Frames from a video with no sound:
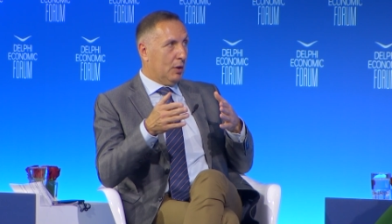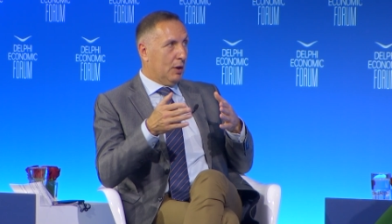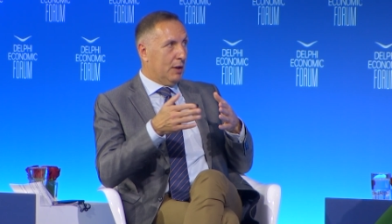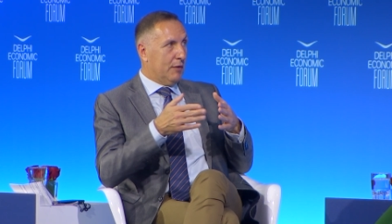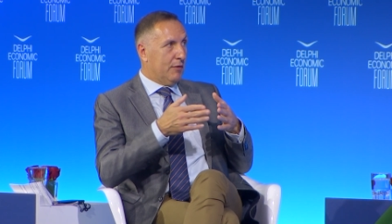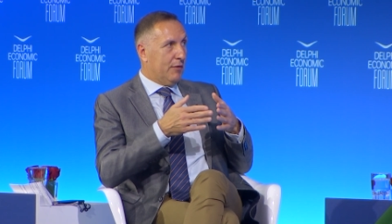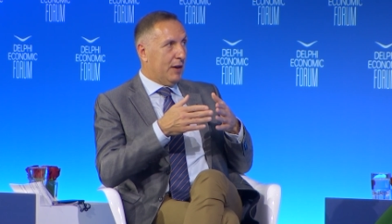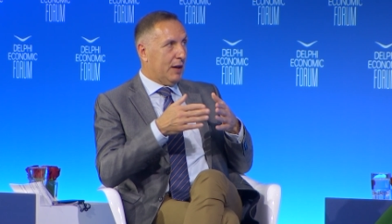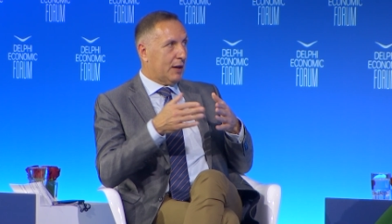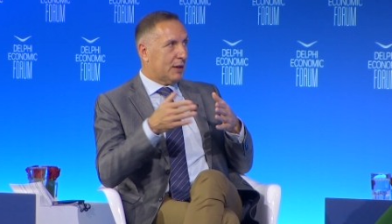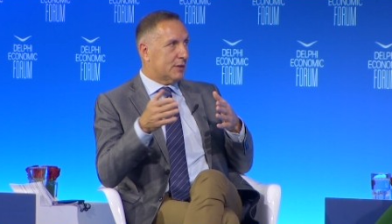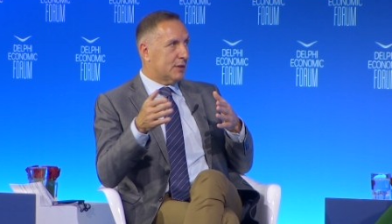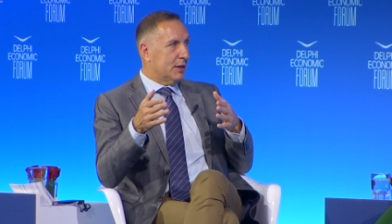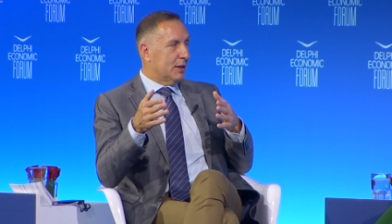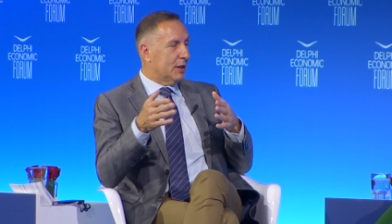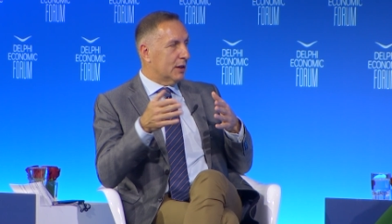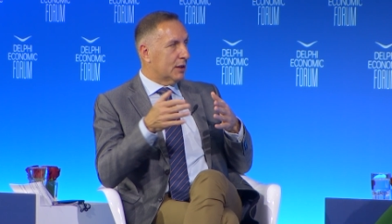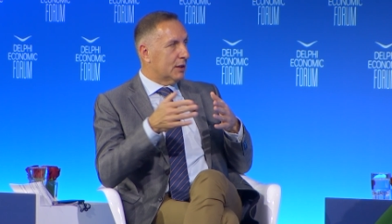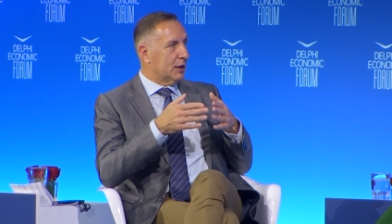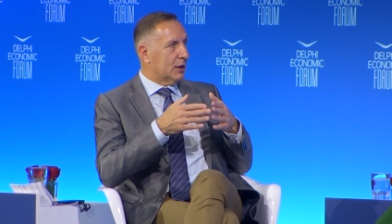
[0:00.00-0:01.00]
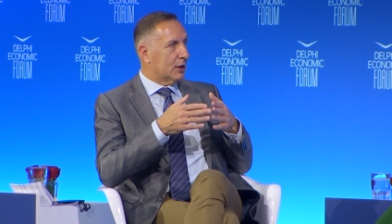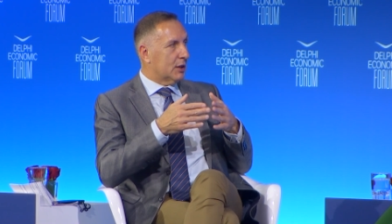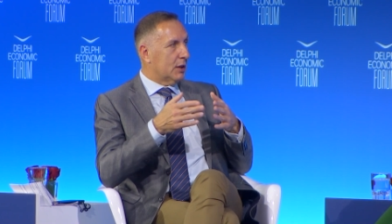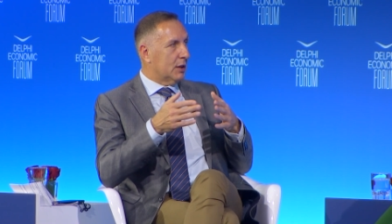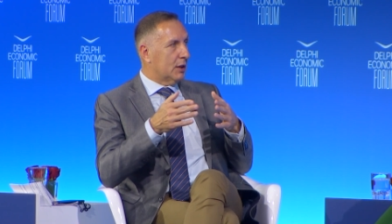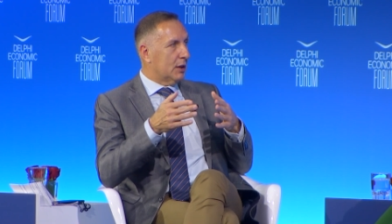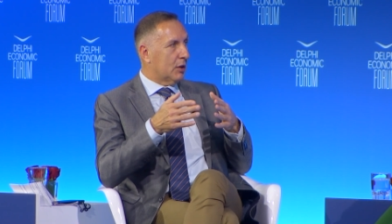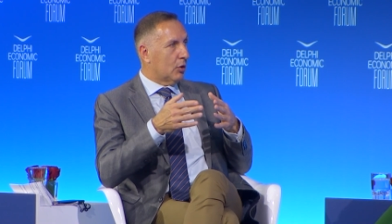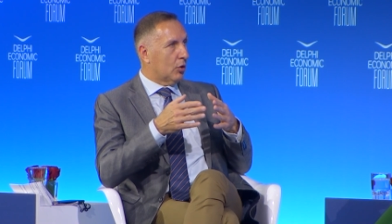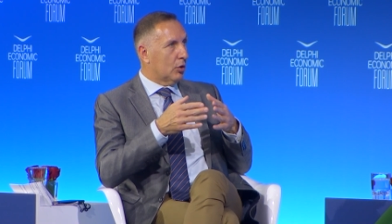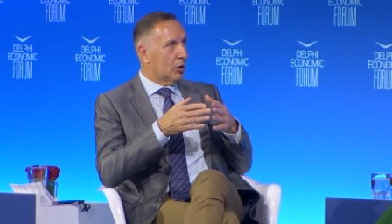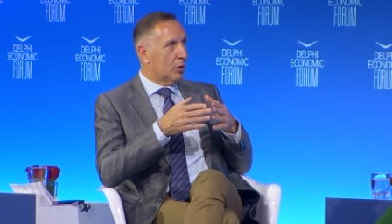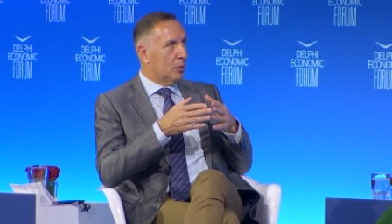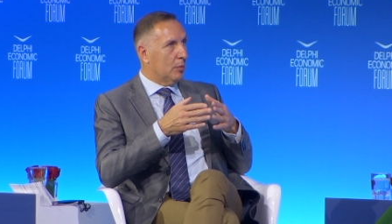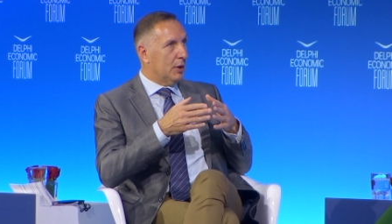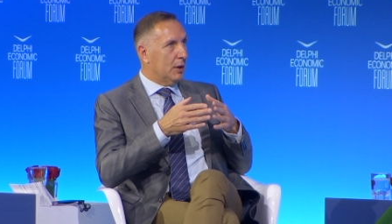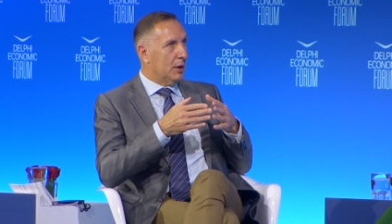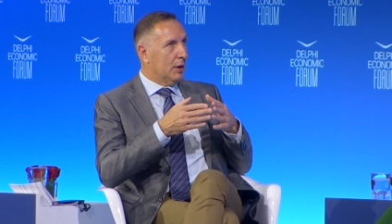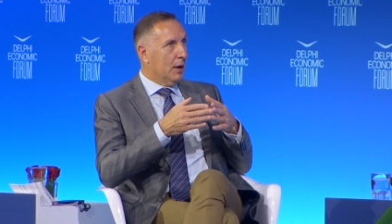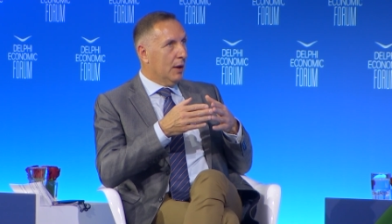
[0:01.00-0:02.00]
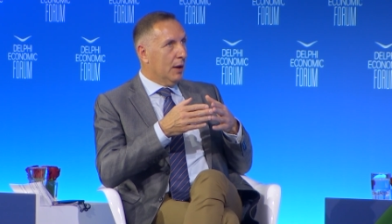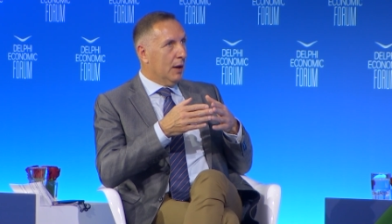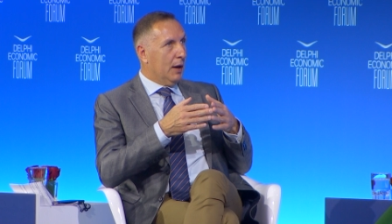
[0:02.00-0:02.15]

effects in the Greek uh, economy?